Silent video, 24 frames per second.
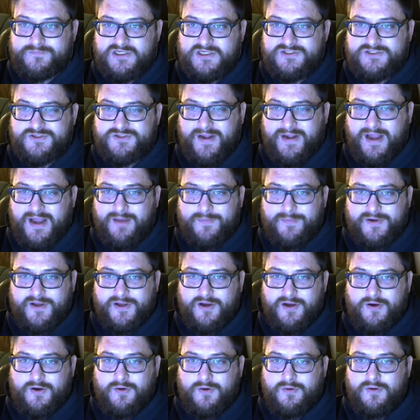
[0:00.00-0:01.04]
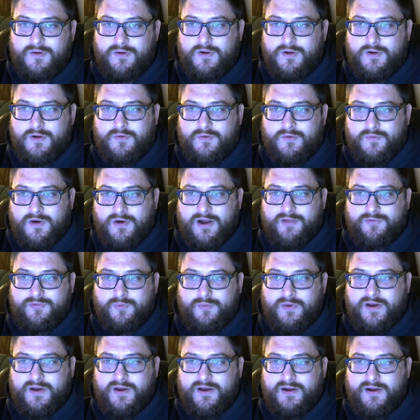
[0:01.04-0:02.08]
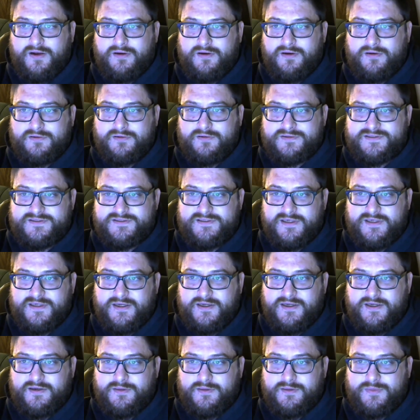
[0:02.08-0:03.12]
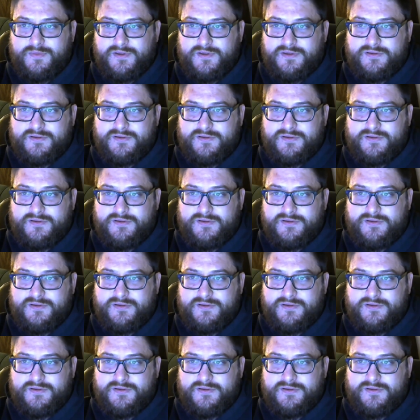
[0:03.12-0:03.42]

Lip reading: So yeah, I'm gonna go Rothwell sub.